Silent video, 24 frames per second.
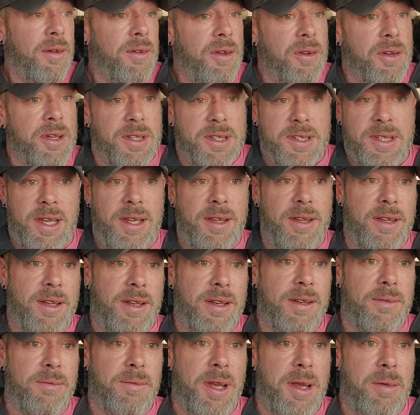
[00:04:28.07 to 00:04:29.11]
And you could say
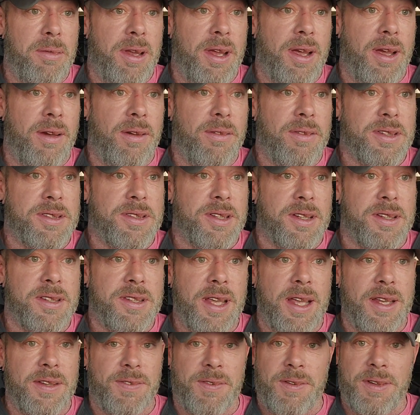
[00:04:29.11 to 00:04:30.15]
that maybe I was
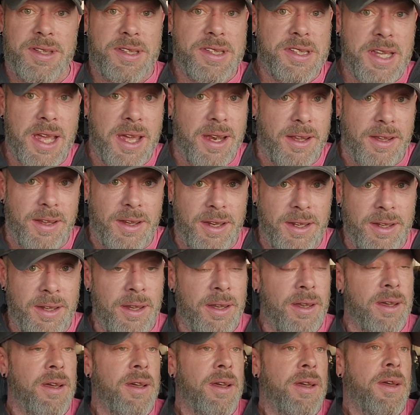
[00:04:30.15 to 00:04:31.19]
successful in settling.